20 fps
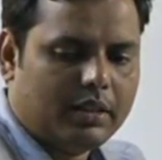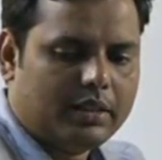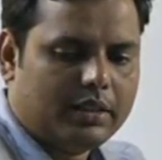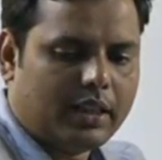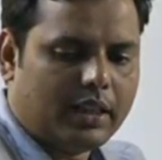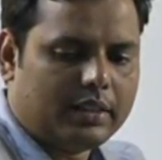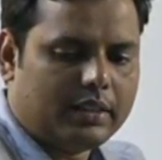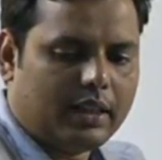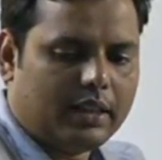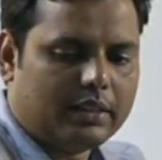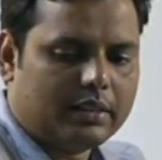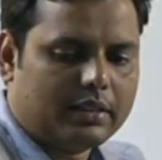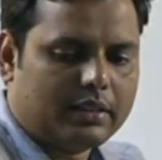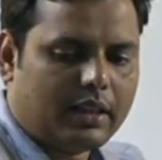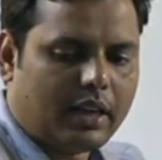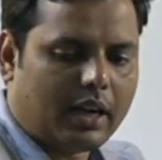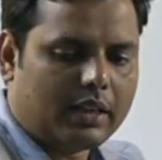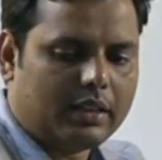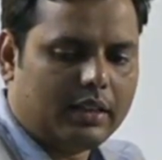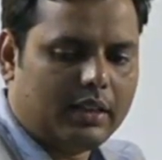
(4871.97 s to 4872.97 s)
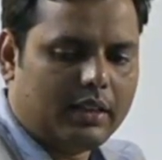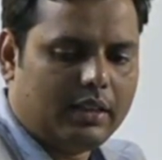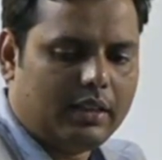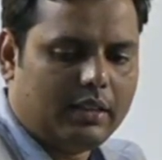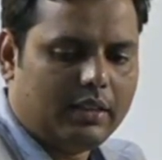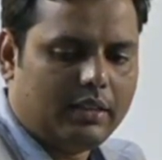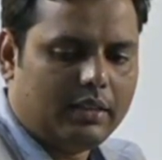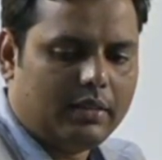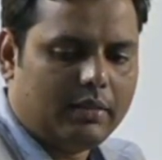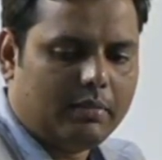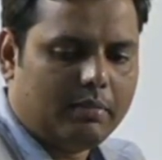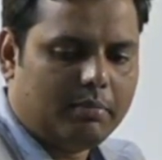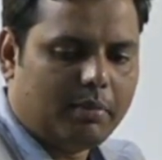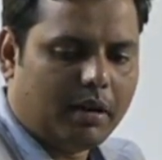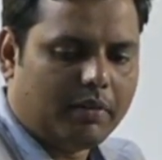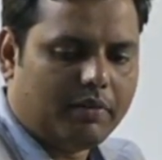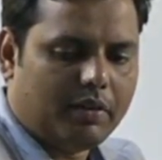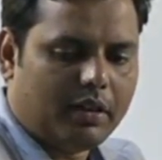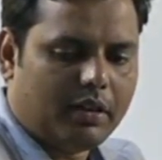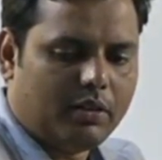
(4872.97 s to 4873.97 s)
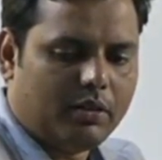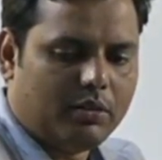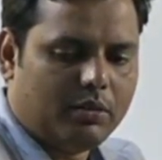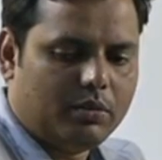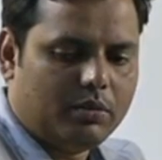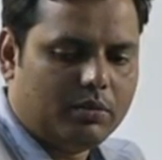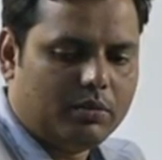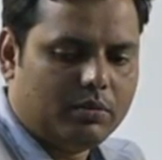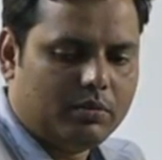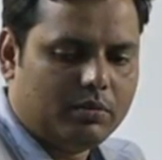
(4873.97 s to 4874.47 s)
such as cattle, buffalo,